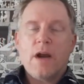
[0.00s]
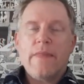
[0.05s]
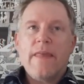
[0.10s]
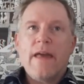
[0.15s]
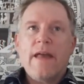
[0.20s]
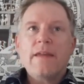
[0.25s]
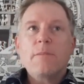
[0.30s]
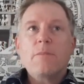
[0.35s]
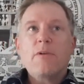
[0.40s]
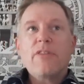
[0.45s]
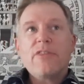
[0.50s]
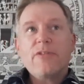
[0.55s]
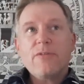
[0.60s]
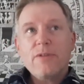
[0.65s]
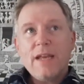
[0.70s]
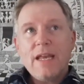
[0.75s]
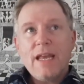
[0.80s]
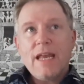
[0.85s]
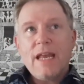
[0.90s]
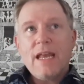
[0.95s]
And then number
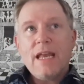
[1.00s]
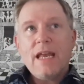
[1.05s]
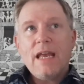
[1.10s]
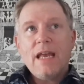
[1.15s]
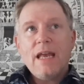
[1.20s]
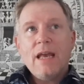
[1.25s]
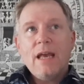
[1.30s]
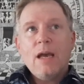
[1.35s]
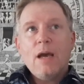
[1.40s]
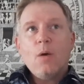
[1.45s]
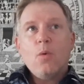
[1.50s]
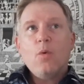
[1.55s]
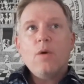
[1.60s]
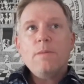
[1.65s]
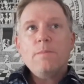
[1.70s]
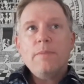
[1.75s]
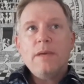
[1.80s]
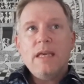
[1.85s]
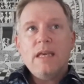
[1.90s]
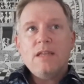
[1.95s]
3
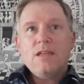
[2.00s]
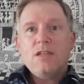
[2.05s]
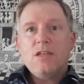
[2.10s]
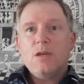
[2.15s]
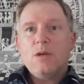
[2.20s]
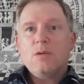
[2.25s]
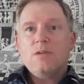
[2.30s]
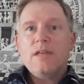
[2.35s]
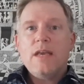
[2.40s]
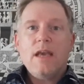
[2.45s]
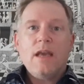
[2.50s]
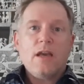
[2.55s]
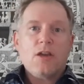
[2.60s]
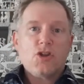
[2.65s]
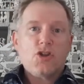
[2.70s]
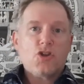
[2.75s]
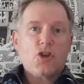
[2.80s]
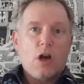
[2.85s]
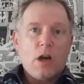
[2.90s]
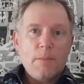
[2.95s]
would be to take a
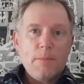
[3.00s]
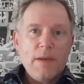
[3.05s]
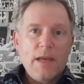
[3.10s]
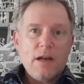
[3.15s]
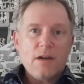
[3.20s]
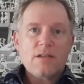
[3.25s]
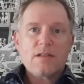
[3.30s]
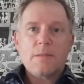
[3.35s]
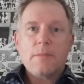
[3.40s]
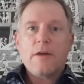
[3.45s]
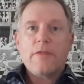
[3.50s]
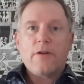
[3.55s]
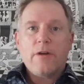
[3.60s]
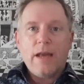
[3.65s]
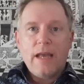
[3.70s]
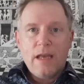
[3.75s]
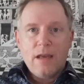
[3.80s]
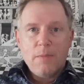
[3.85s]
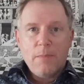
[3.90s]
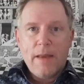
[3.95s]
Sharpie or some other
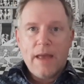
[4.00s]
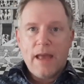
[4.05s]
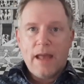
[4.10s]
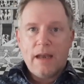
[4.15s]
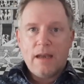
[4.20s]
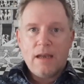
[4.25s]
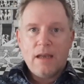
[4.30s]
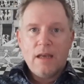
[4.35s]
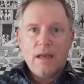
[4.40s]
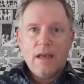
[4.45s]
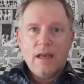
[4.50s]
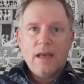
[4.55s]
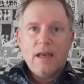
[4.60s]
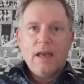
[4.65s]
ink pen